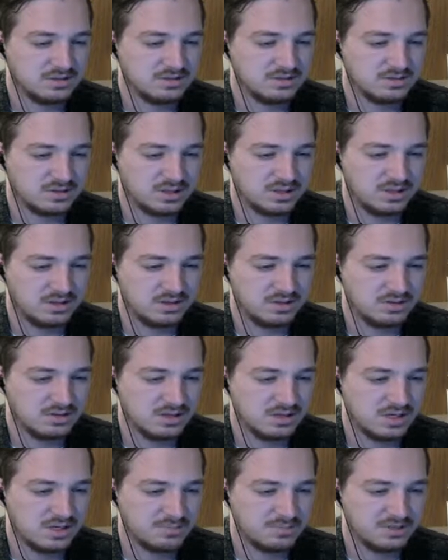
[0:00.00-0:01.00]
Okay, you're
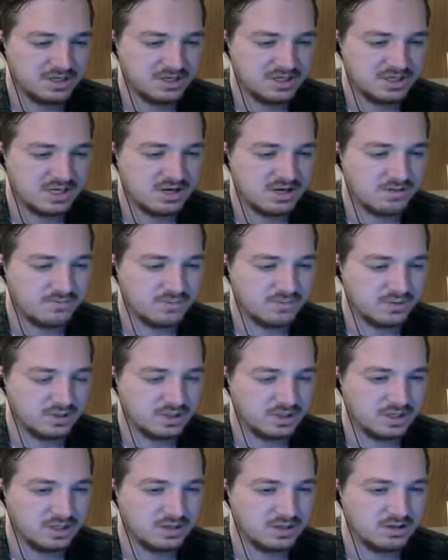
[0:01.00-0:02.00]
not being helpful
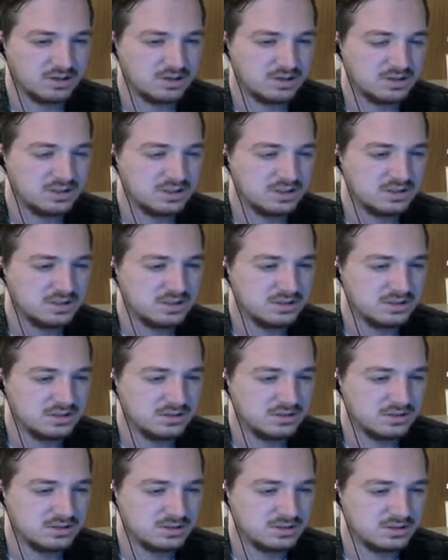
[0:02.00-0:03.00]
here.
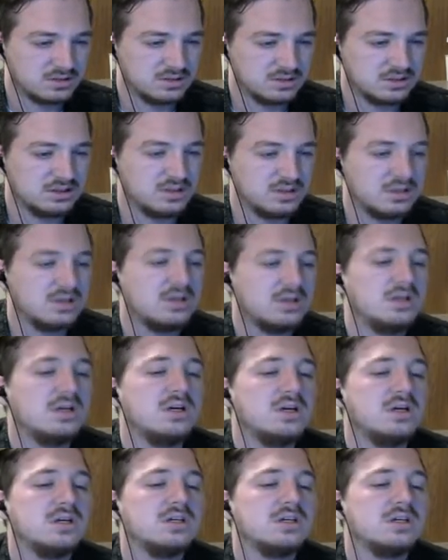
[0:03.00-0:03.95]
Ugh.